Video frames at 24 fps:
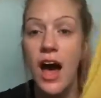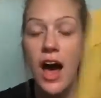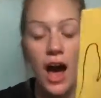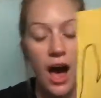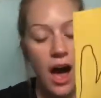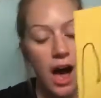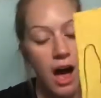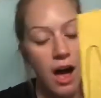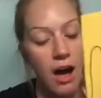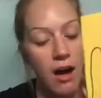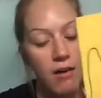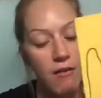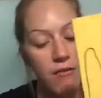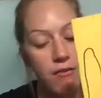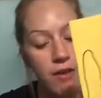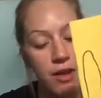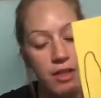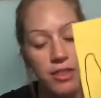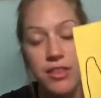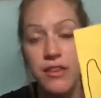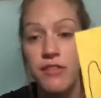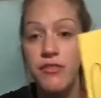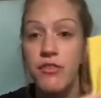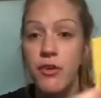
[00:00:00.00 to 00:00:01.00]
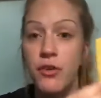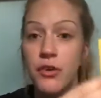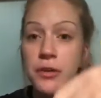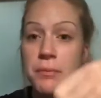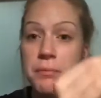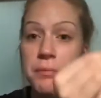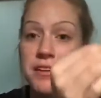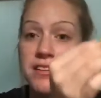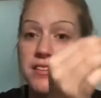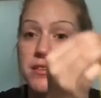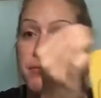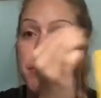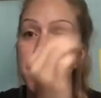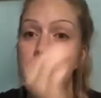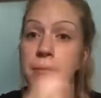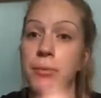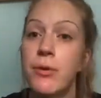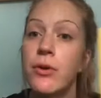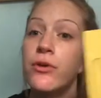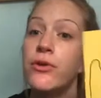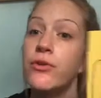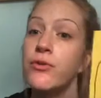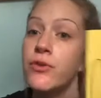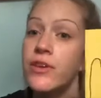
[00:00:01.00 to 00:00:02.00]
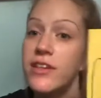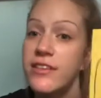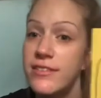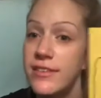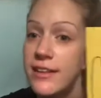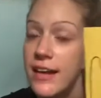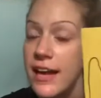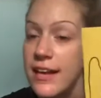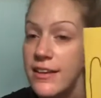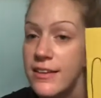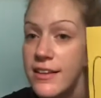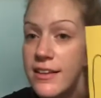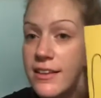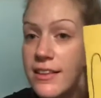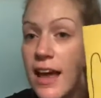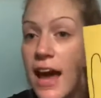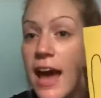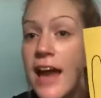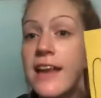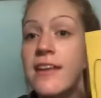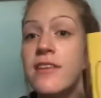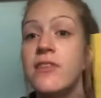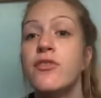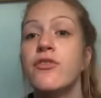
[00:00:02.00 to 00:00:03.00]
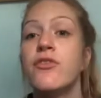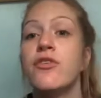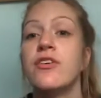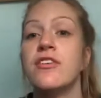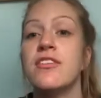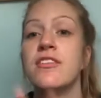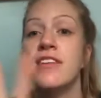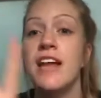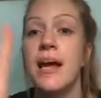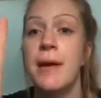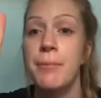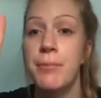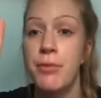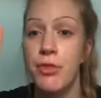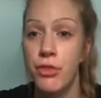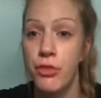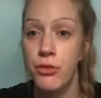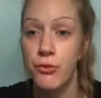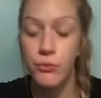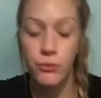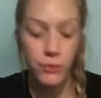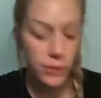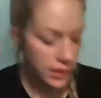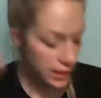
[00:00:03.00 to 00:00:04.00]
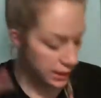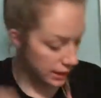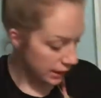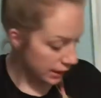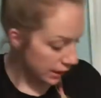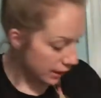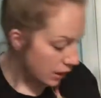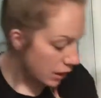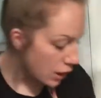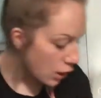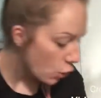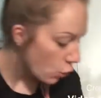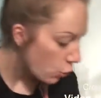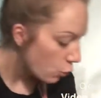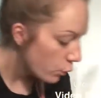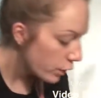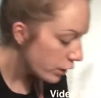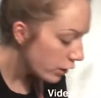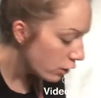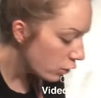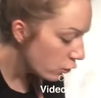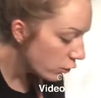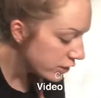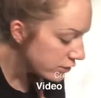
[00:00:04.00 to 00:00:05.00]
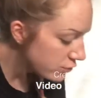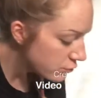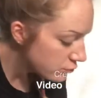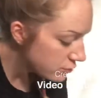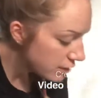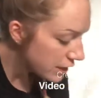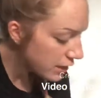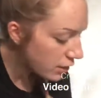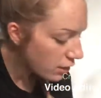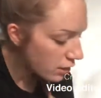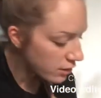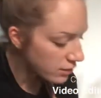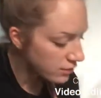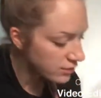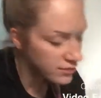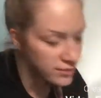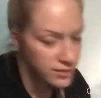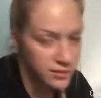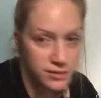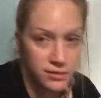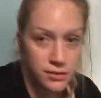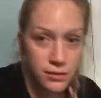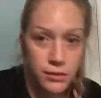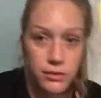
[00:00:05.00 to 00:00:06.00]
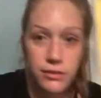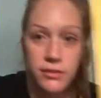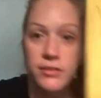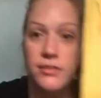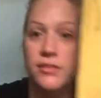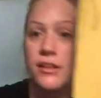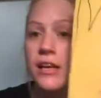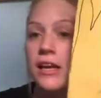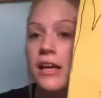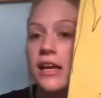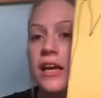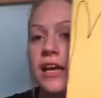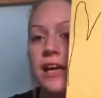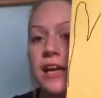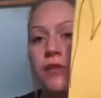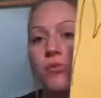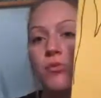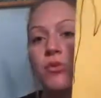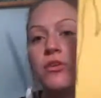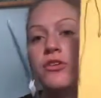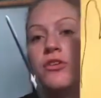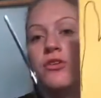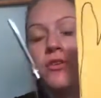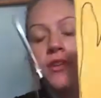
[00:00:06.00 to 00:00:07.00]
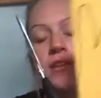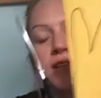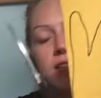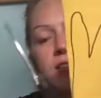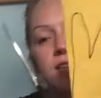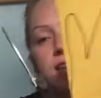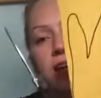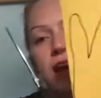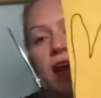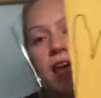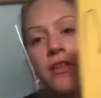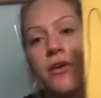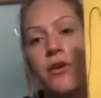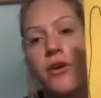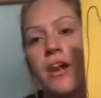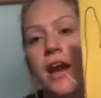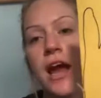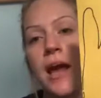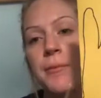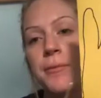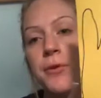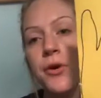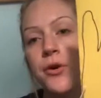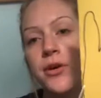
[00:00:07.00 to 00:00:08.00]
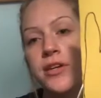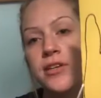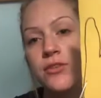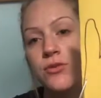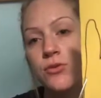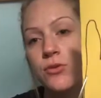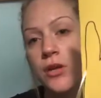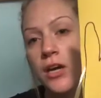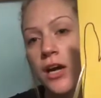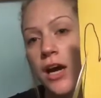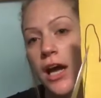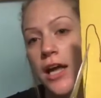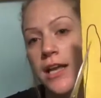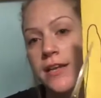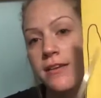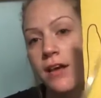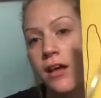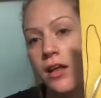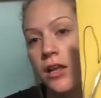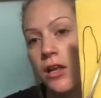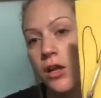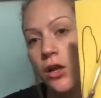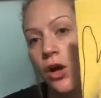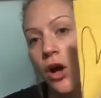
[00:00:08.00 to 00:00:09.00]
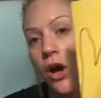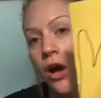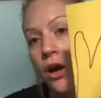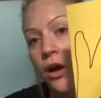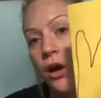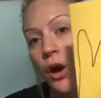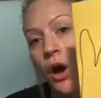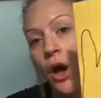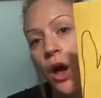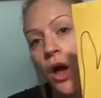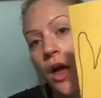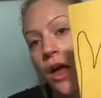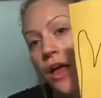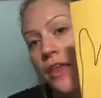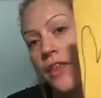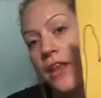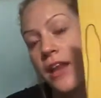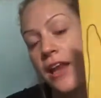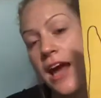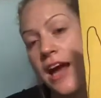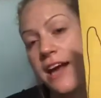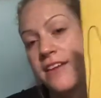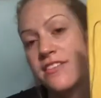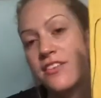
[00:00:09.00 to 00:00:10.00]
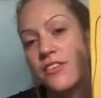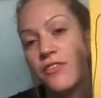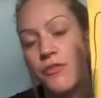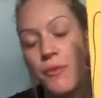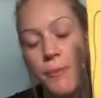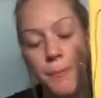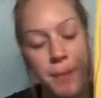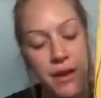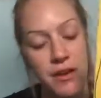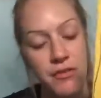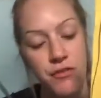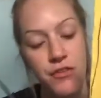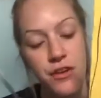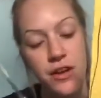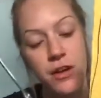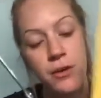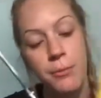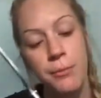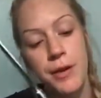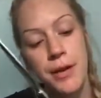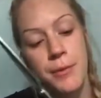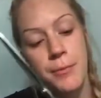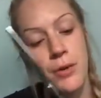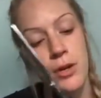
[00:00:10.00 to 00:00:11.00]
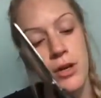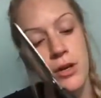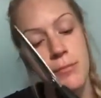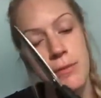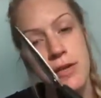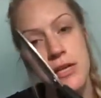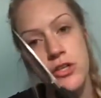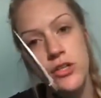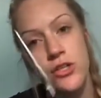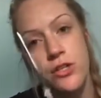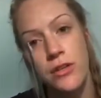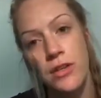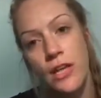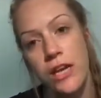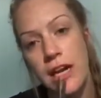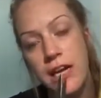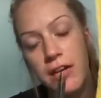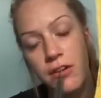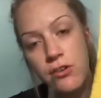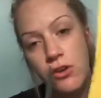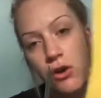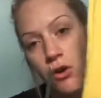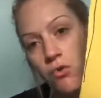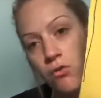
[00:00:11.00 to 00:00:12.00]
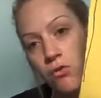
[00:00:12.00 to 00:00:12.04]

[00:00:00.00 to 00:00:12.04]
of the folded piece of paper. And the reason I did that is for step 3, we are going to take our scissors and we'll do this together, and I'm going to cut along the lines of my finger, but I'm going to make sure that I don't